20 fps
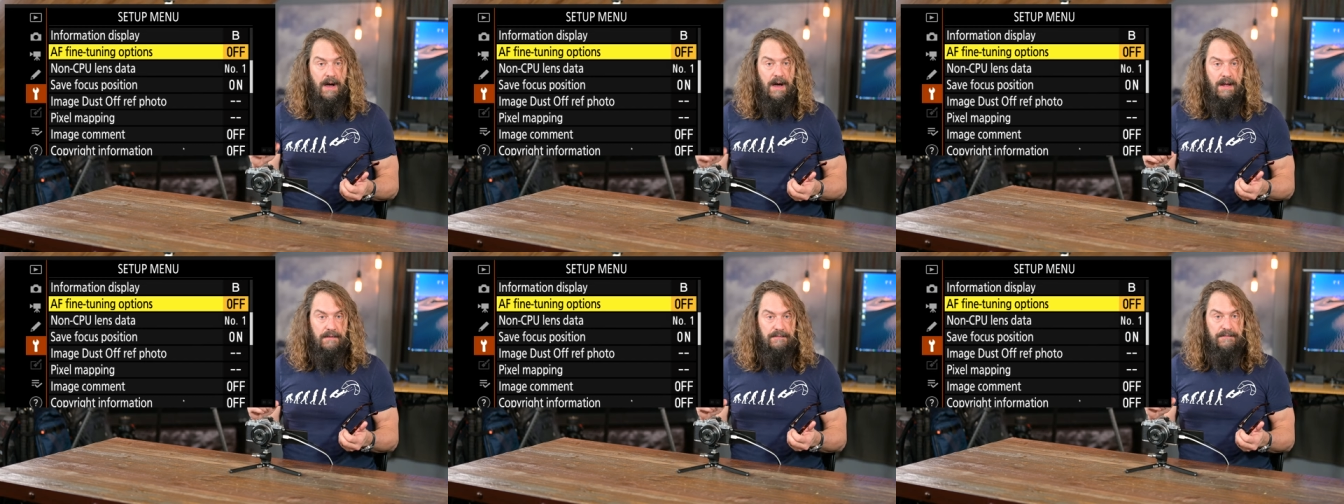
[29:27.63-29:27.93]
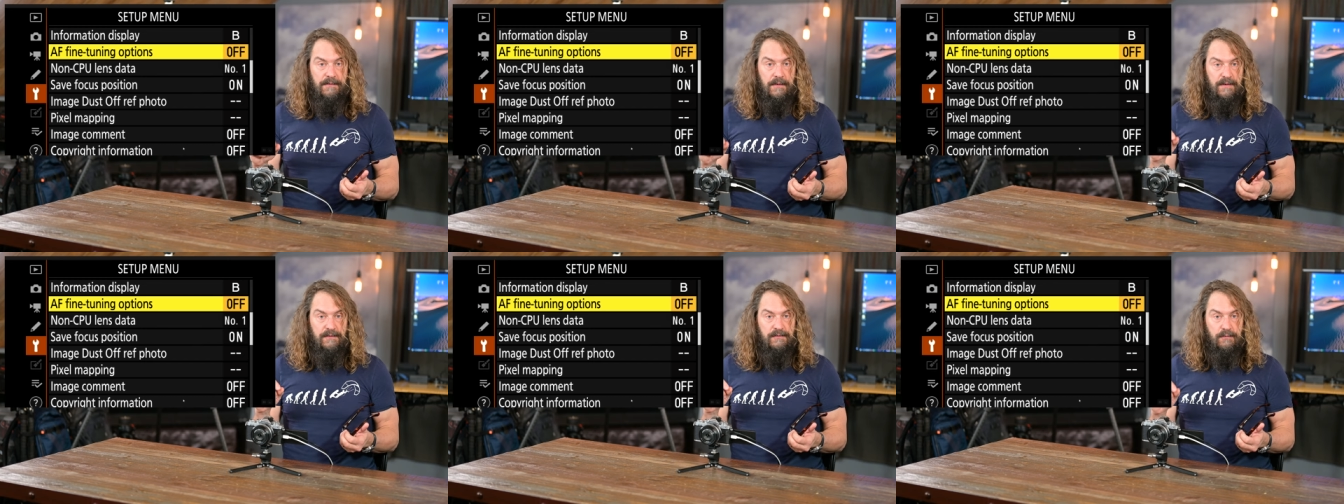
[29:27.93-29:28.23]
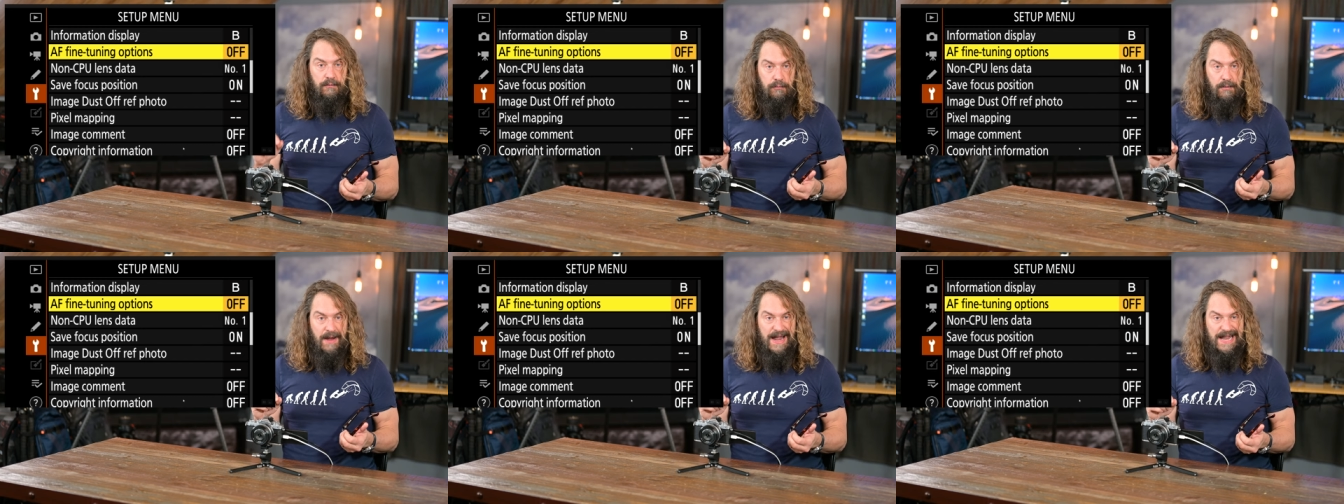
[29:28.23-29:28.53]
autofocus
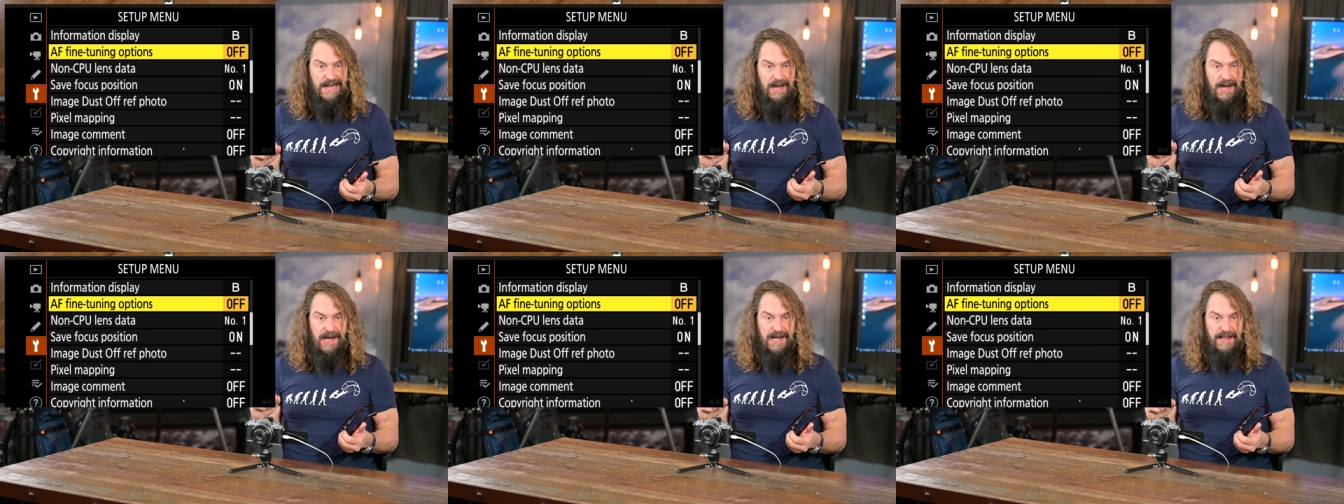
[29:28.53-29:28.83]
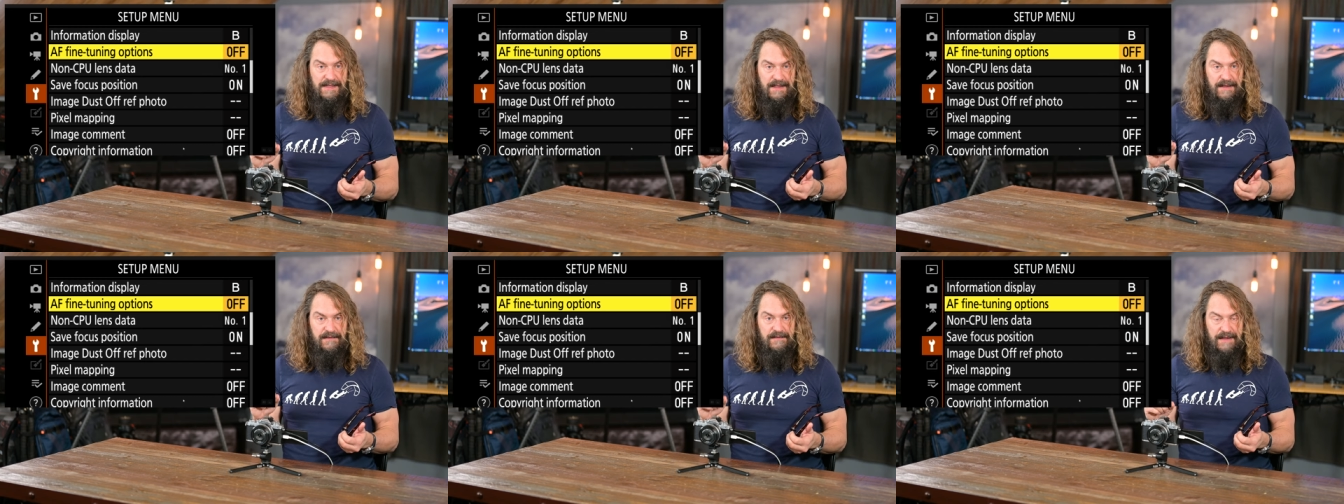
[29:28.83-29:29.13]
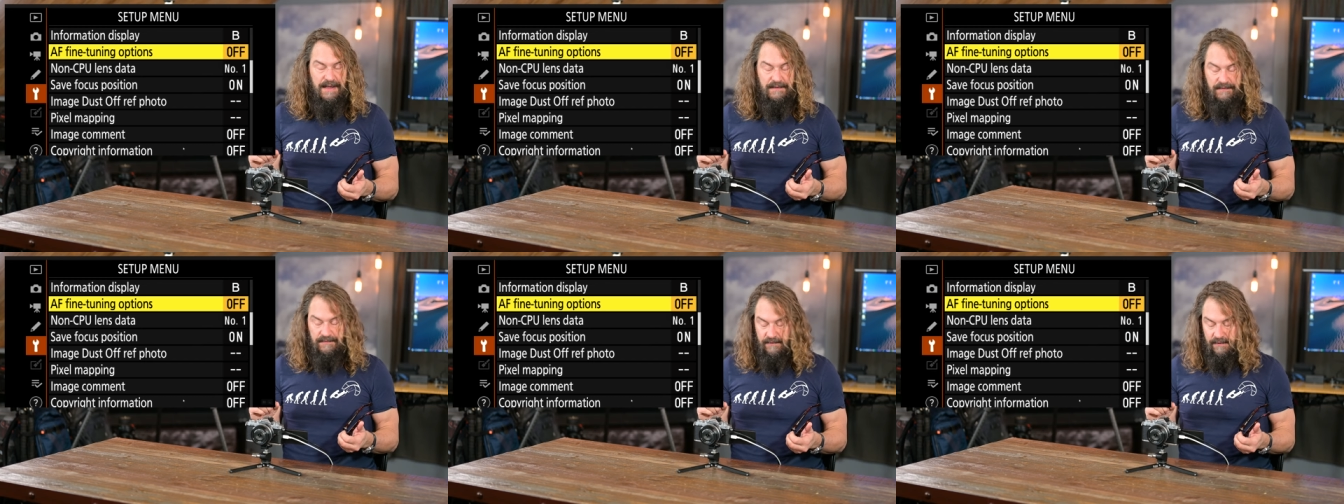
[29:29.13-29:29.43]
right on the
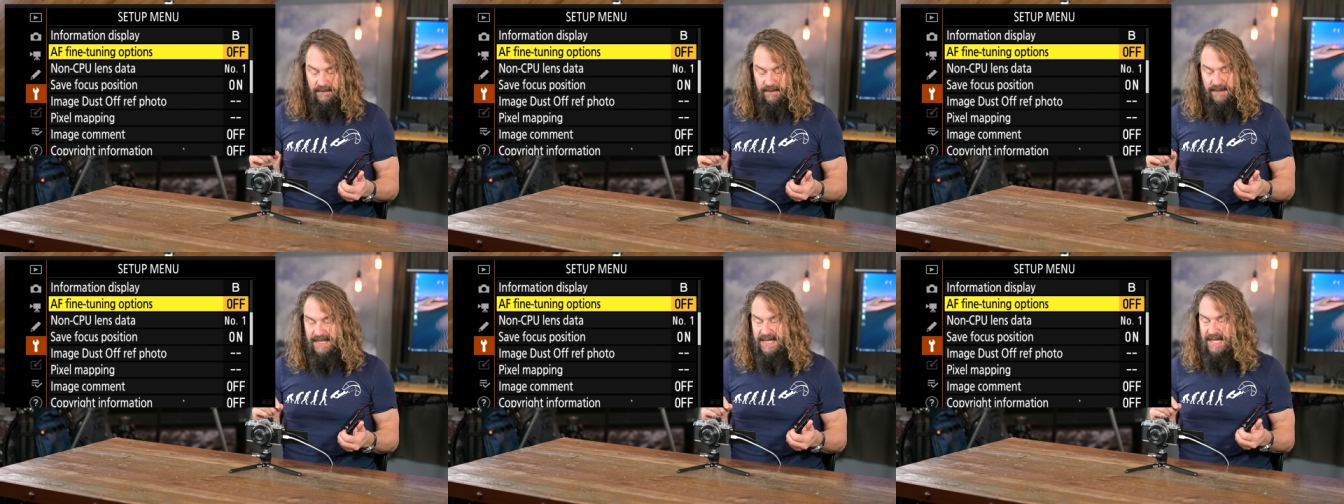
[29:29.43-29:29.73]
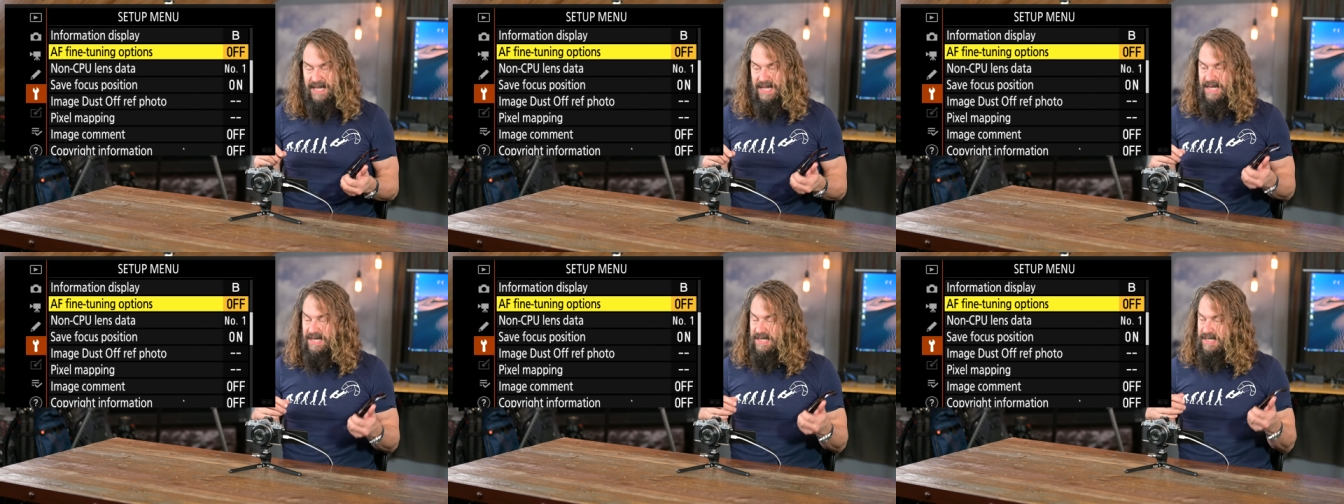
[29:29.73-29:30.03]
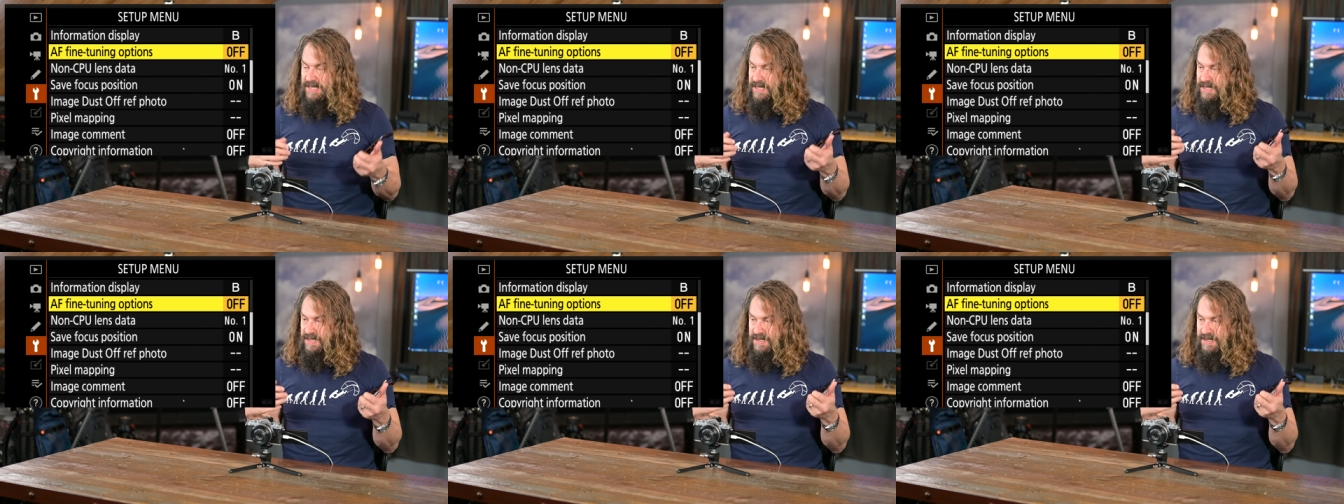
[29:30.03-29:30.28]
sensor, it